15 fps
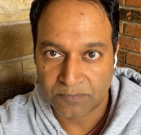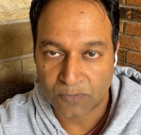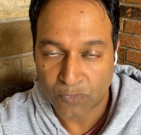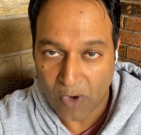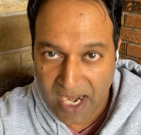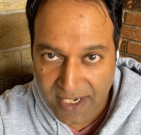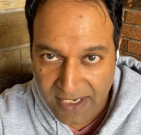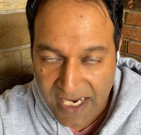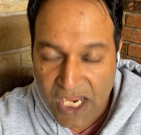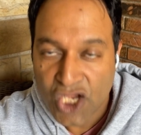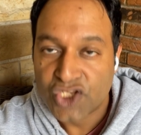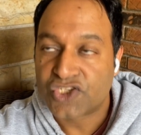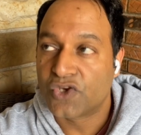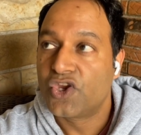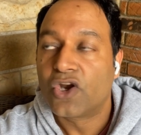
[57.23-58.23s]
Right?
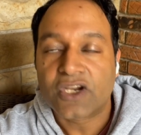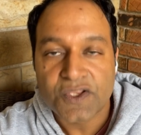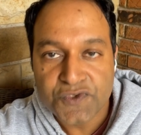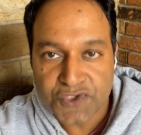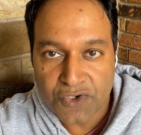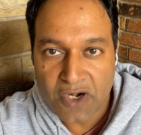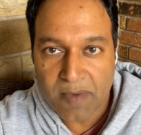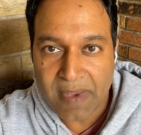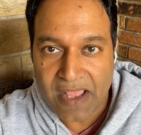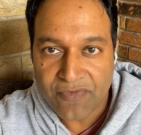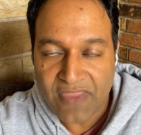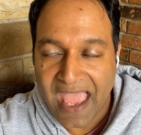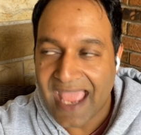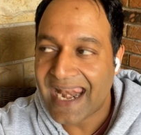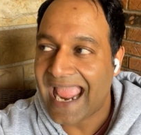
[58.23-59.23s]
So you're concerned about
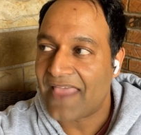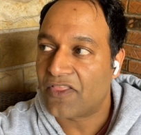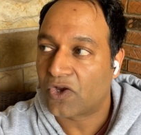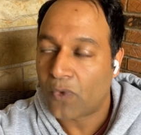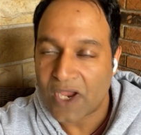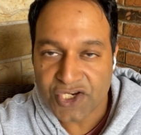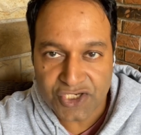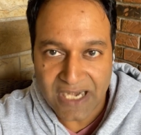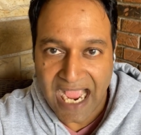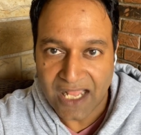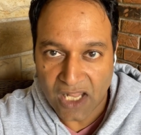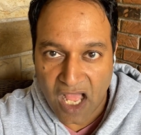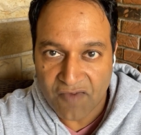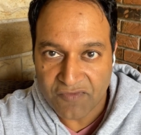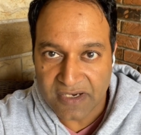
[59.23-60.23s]
that. And the question I'll
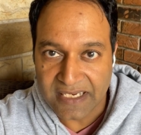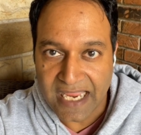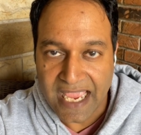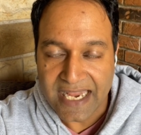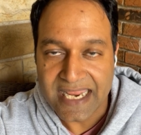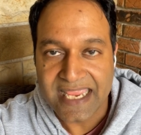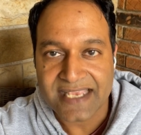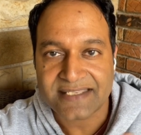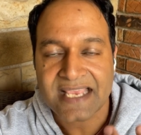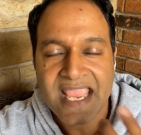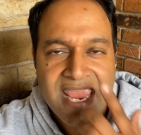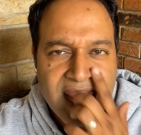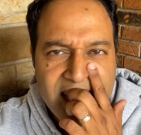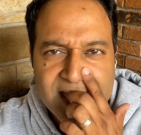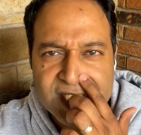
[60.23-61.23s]
often get is
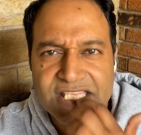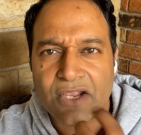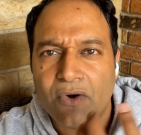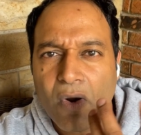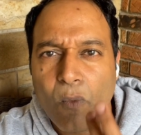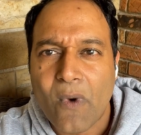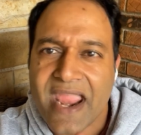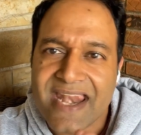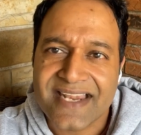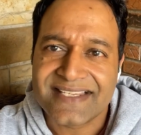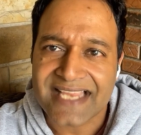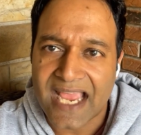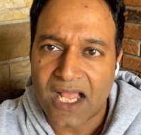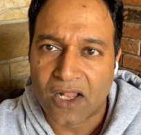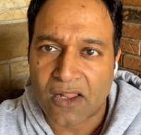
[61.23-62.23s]
Is there a way to
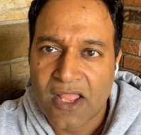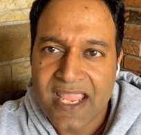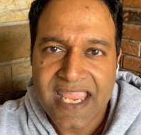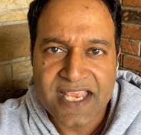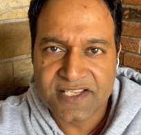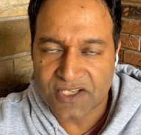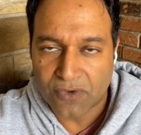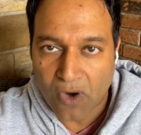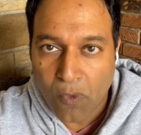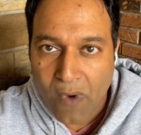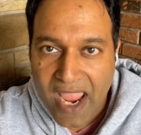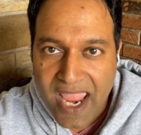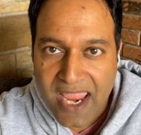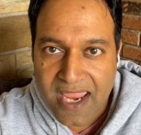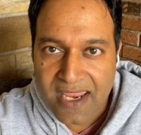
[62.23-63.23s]
tell? Is there a
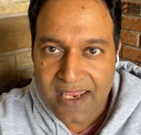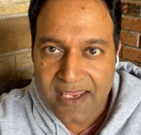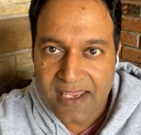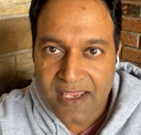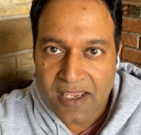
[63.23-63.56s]
way